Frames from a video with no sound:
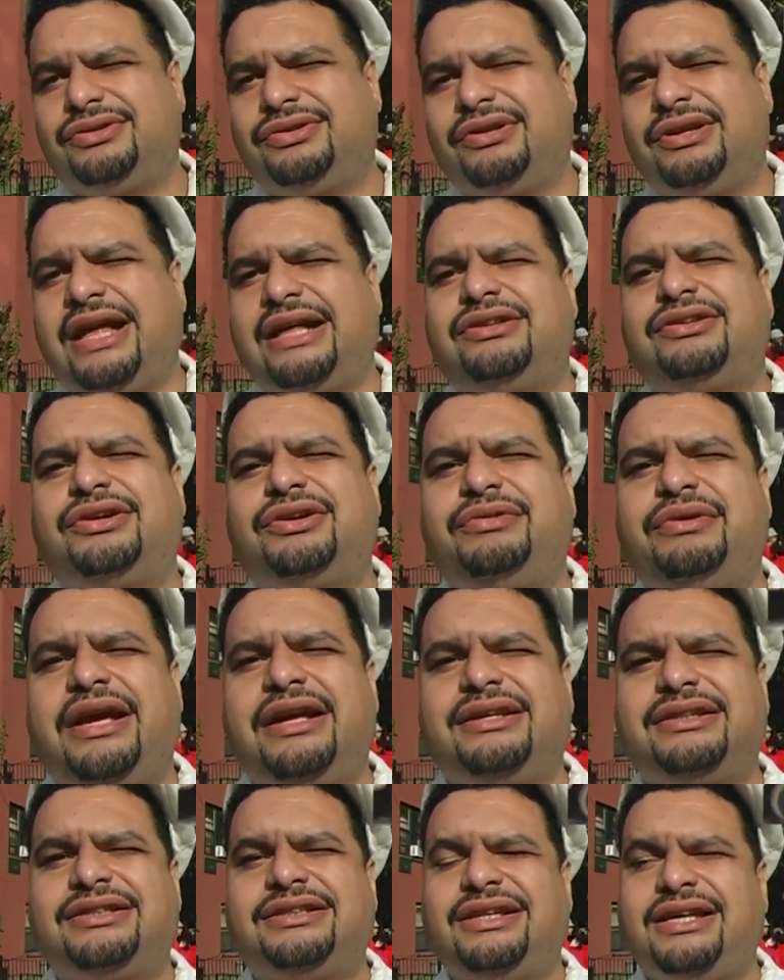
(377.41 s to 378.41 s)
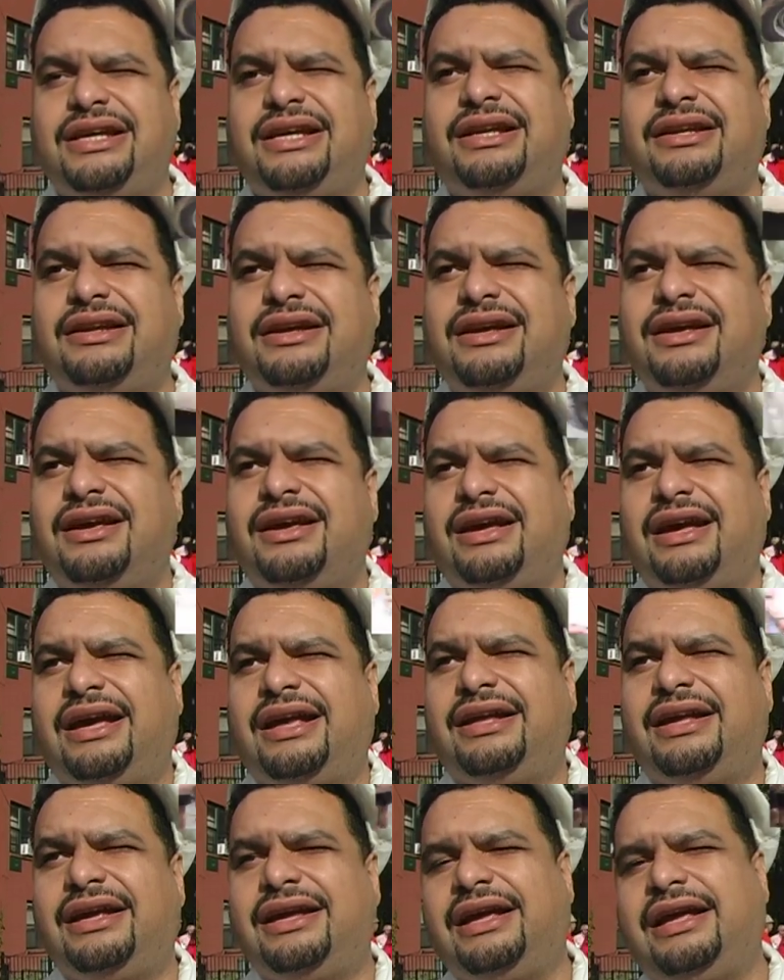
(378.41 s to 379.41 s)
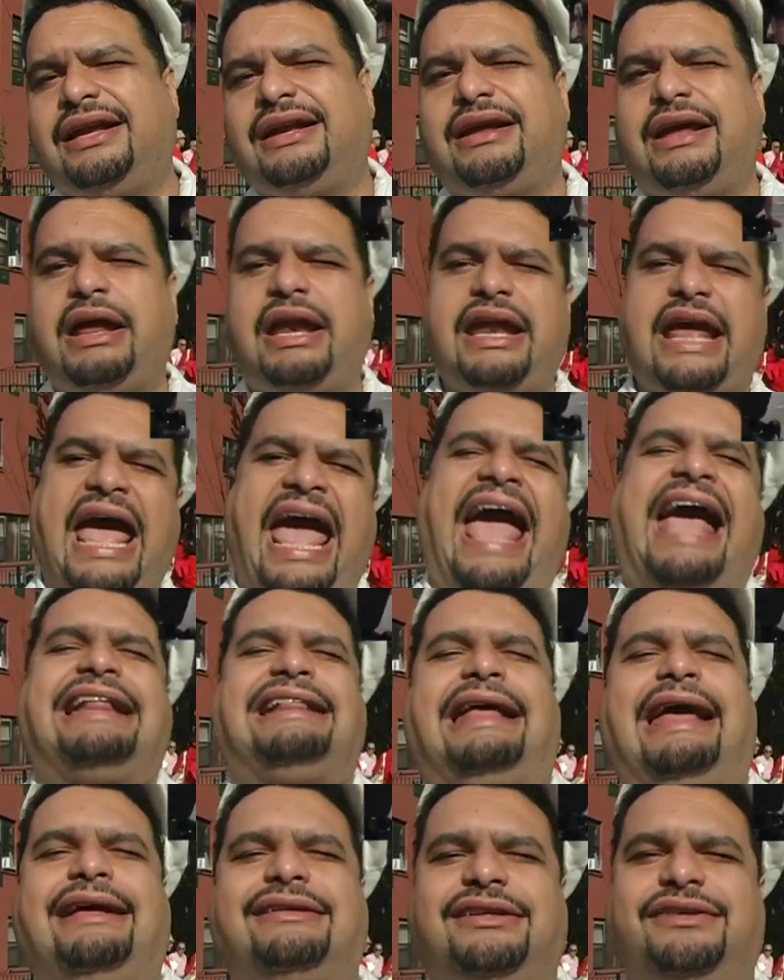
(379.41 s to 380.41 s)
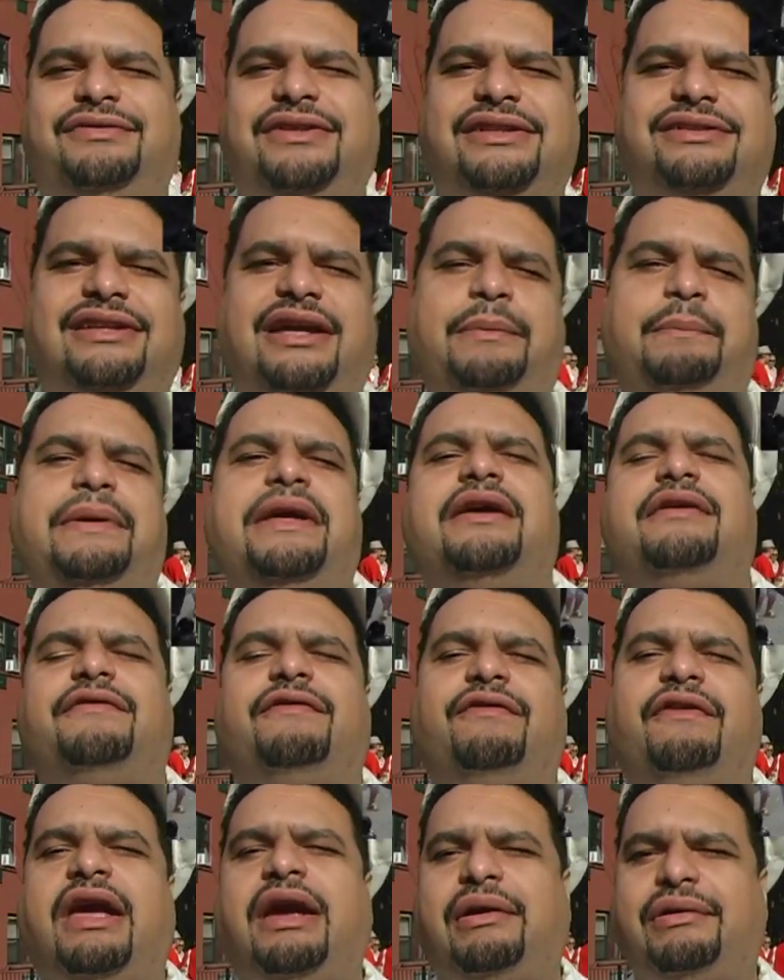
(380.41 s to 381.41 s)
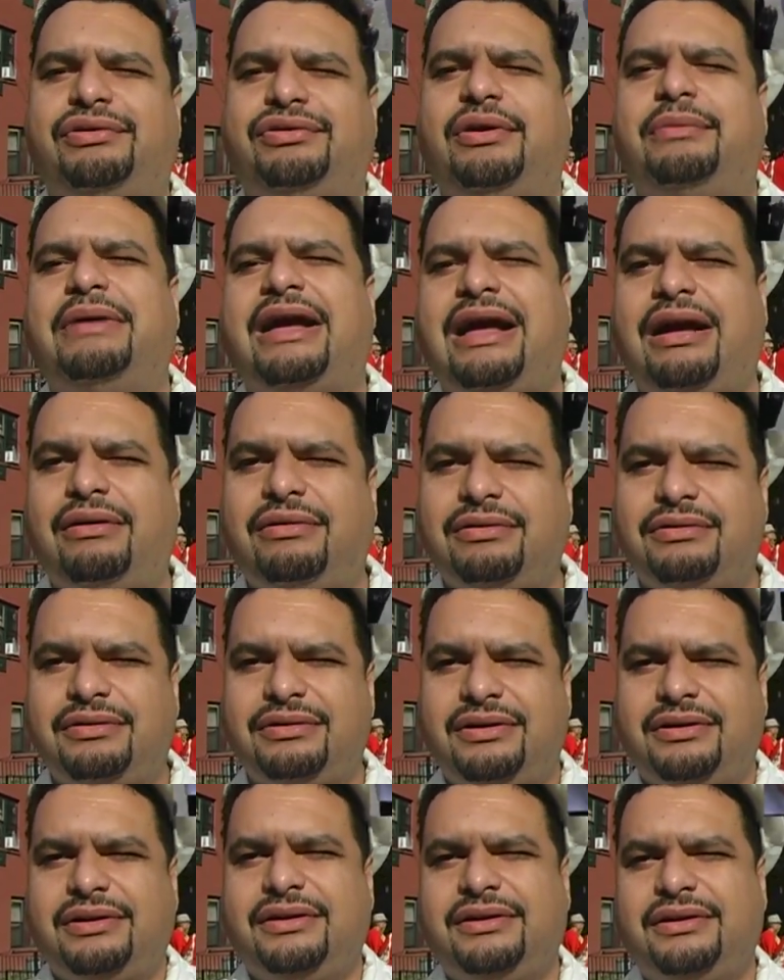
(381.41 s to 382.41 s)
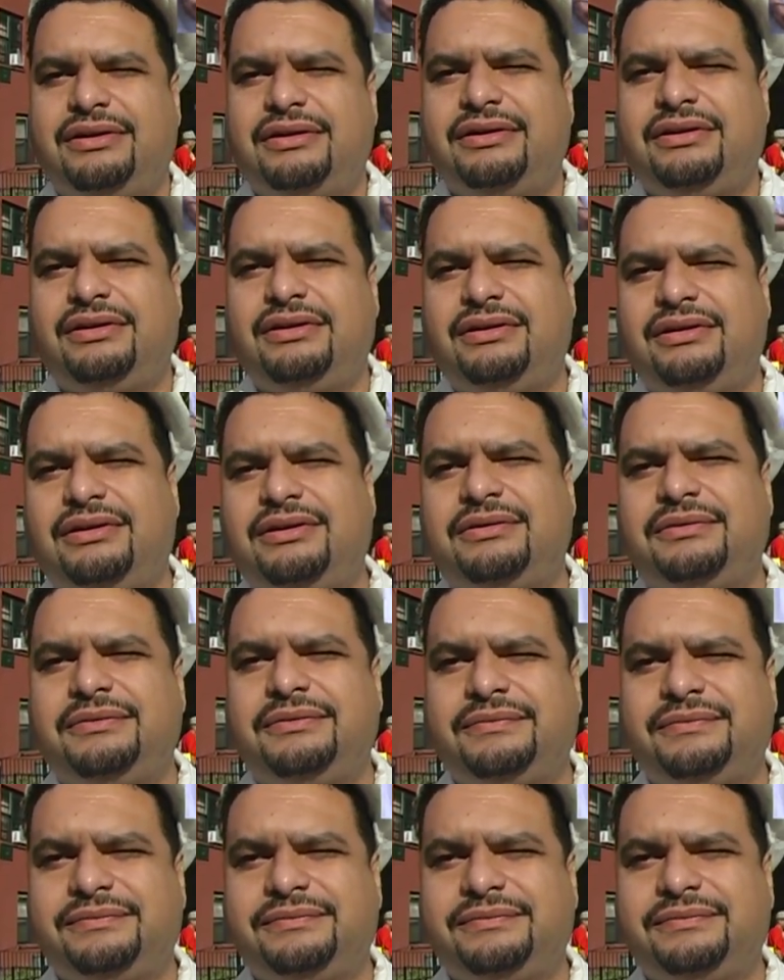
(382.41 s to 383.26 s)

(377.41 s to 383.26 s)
not to create a scene and act as if they're being fair somehow, you know.